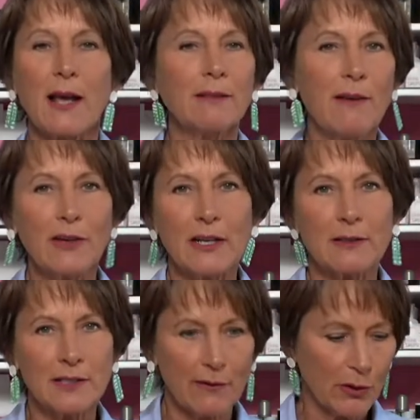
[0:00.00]
I love it.
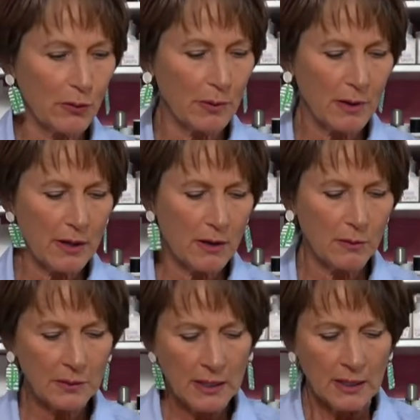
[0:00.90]
It's everywhere in my
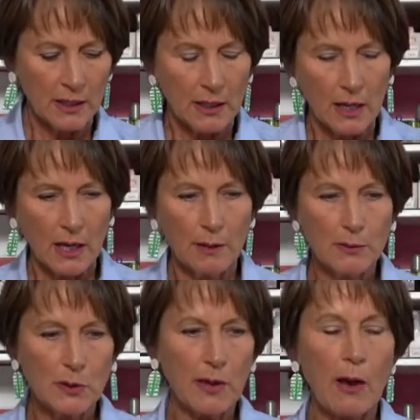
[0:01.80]
home. Um,
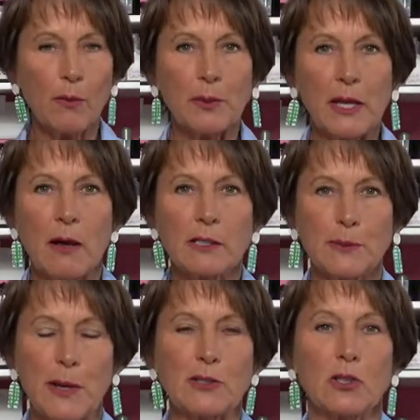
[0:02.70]
so that will be on
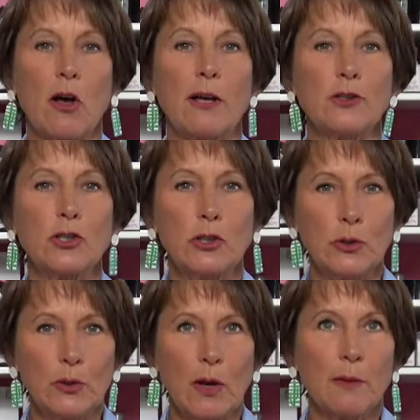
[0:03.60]
special on
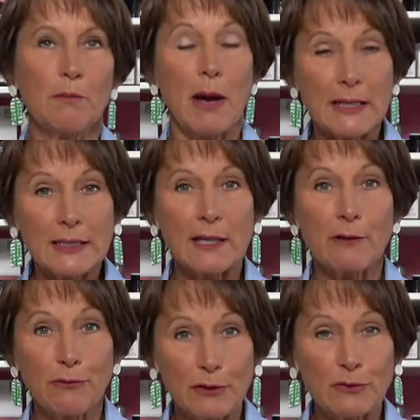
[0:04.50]
two on Monday
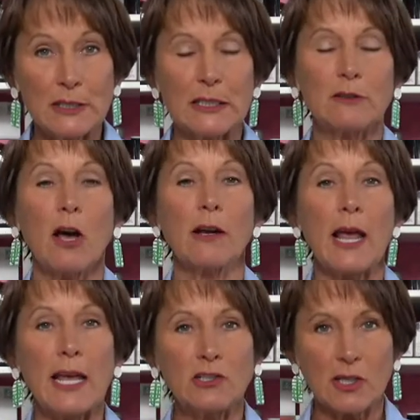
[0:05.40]
the 15th on
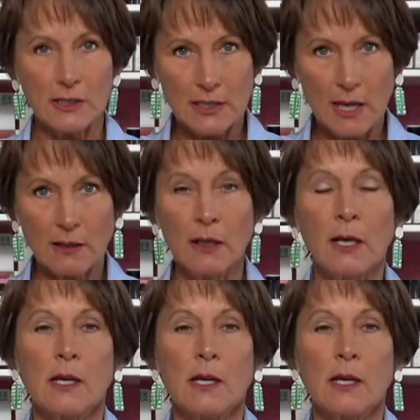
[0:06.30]
HSN.